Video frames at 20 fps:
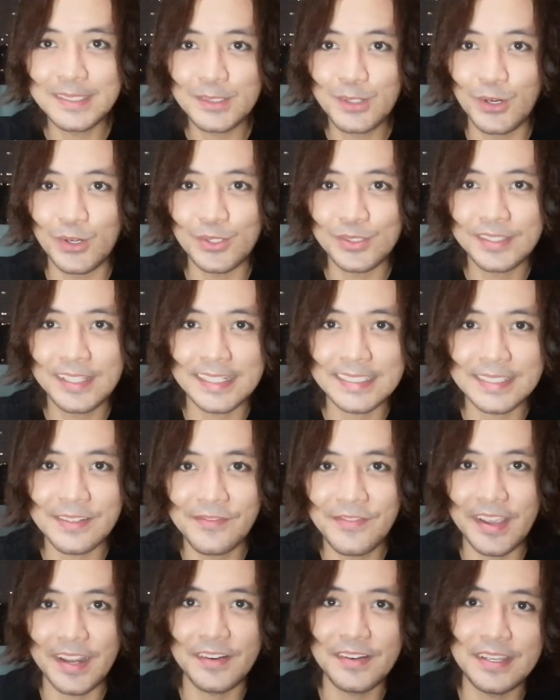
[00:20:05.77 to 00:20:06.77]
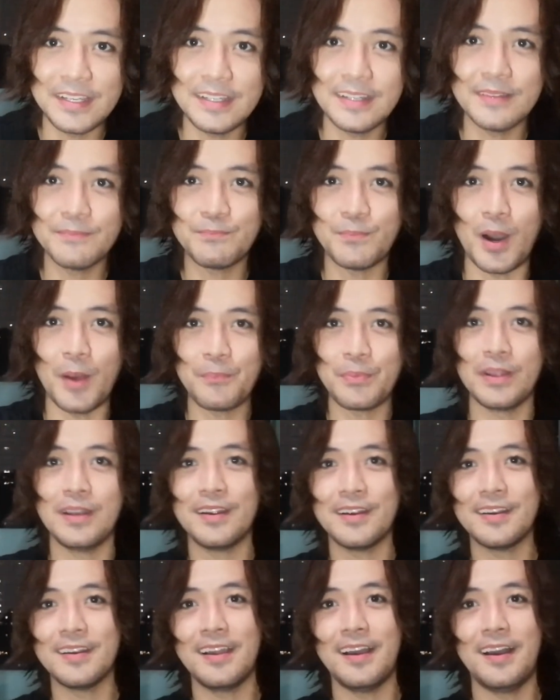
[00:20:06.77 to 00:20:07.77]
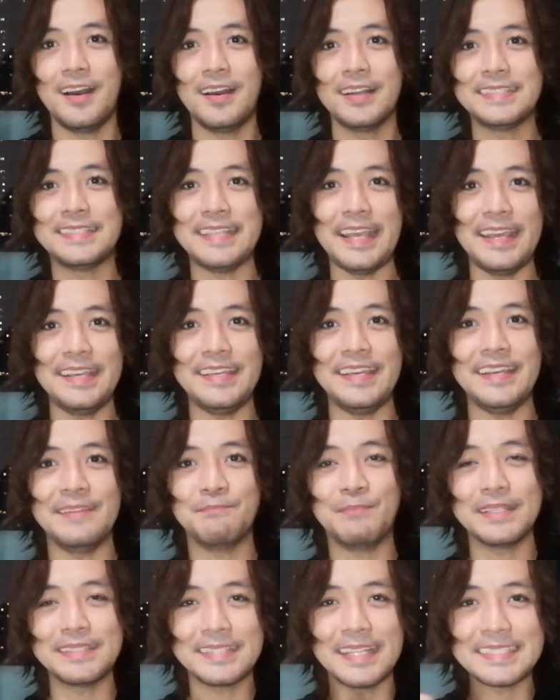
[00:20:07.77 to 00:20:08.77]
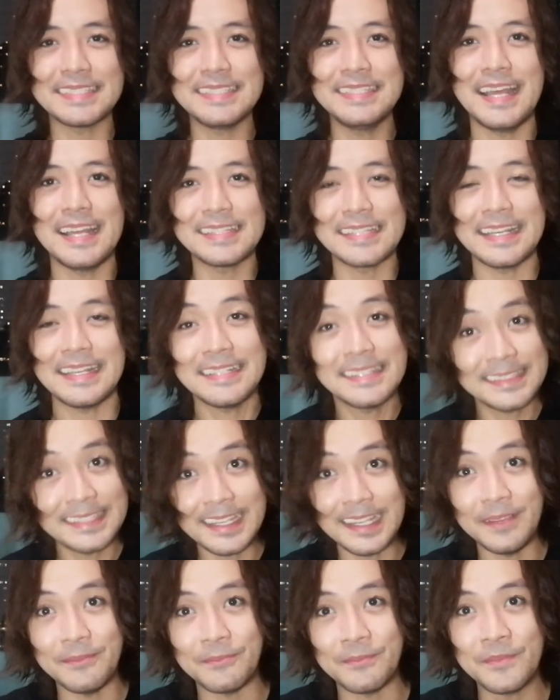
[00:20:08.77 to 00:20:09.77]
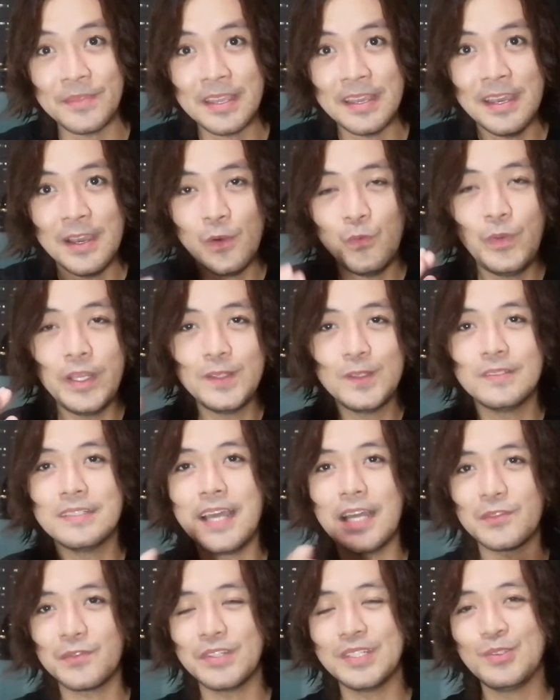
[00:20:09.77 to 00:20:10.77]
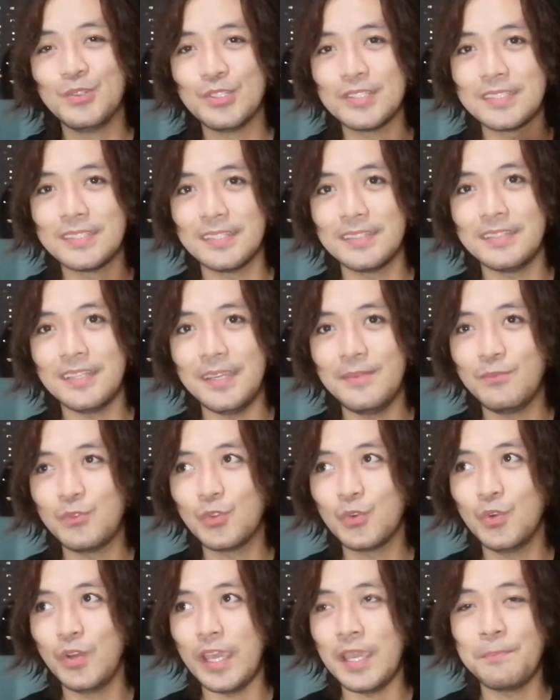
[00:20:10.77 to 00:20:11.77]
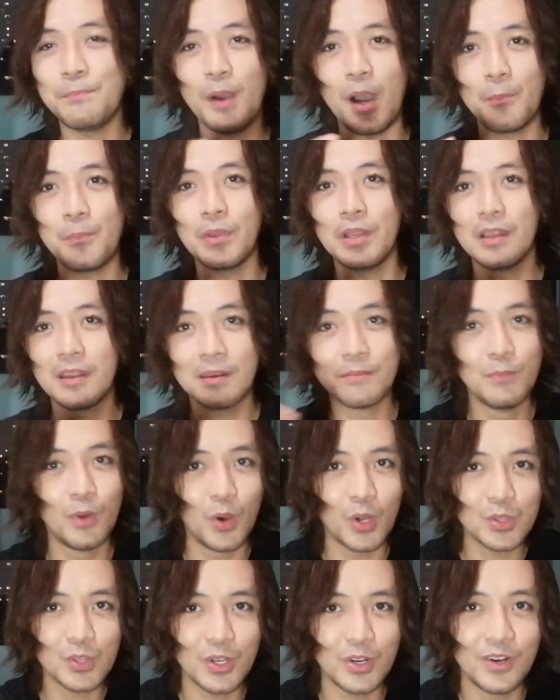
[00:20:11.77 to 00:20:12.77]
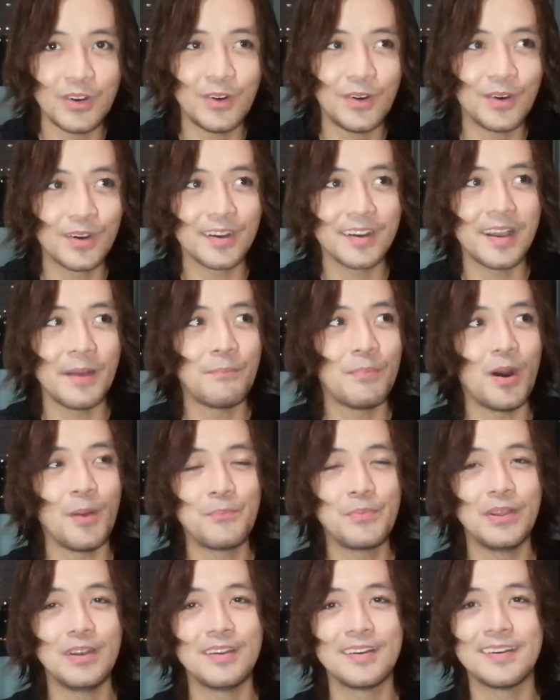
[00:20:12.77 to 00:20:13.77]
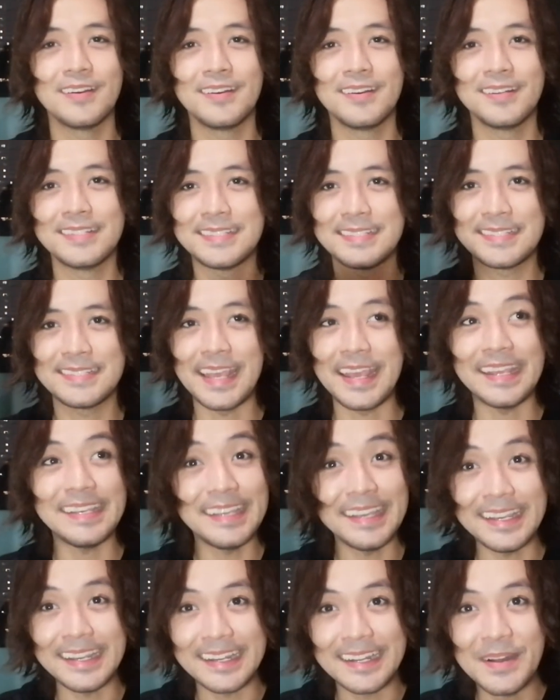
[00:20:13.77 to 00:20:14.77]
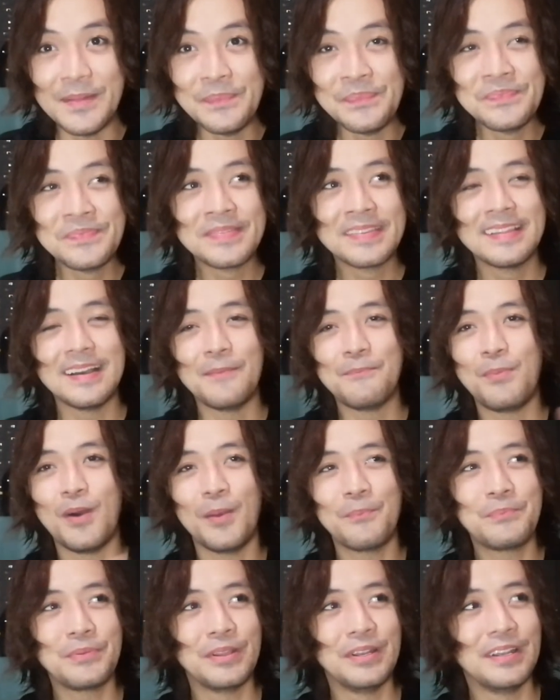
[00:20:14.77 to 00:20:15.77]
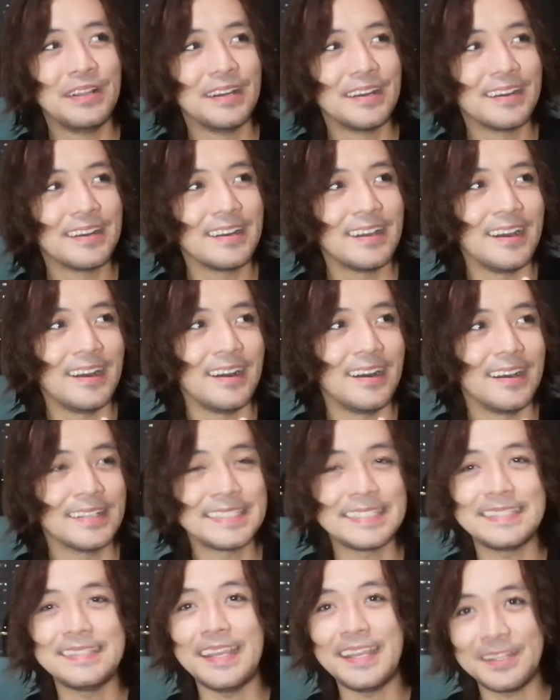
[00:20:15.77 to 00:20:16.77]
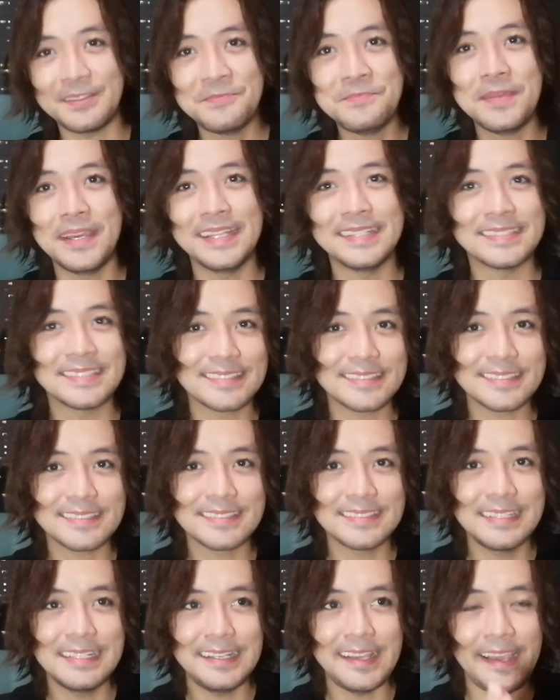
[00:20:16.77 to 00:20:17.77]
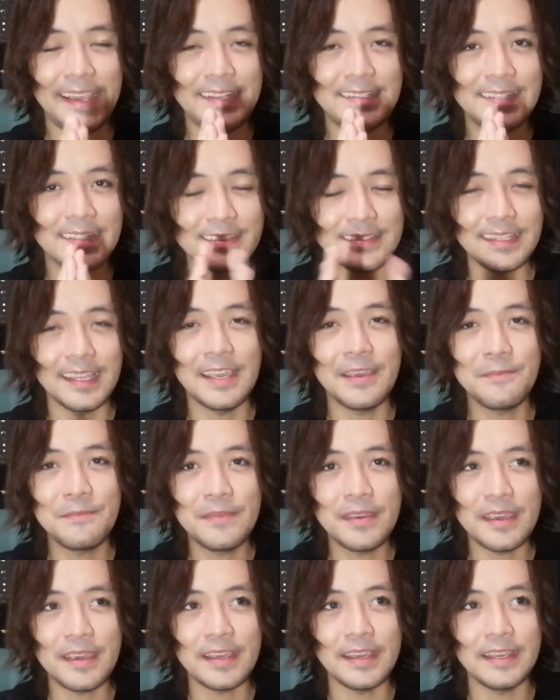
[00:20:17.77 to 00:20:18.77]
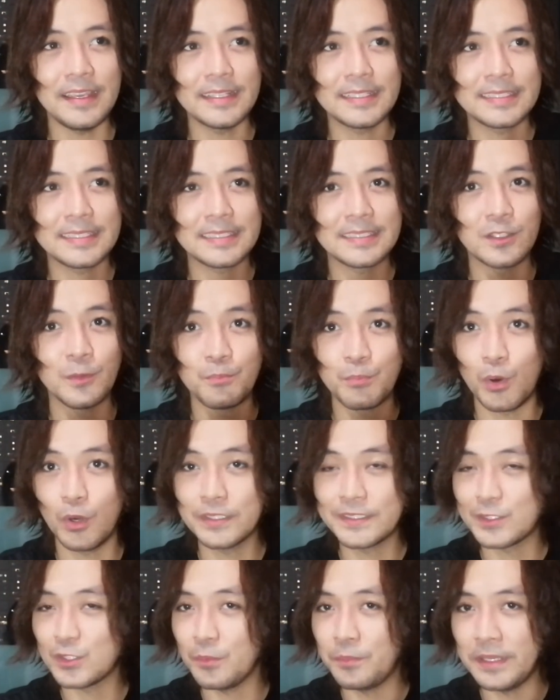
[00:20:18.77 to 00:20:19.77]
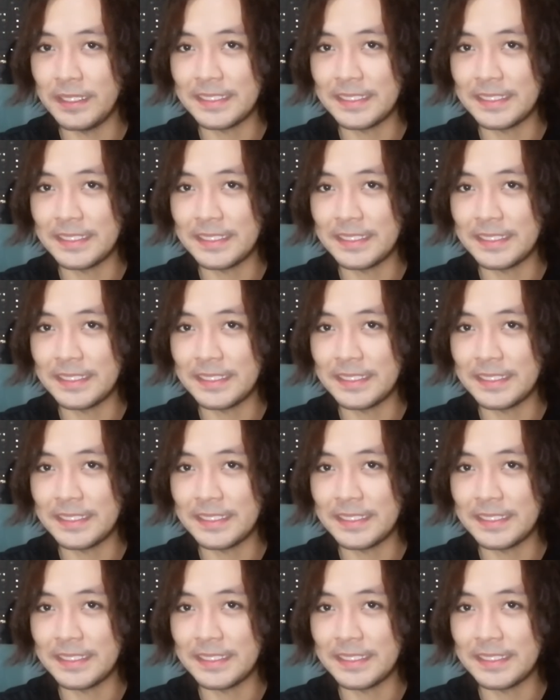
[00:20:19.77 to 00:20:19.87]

gold, that's a very popular saying, but that's not a theme. We do not reduce the theme to a popular motto or a popular saying, a popular statement. Okay, the theme is supposed to be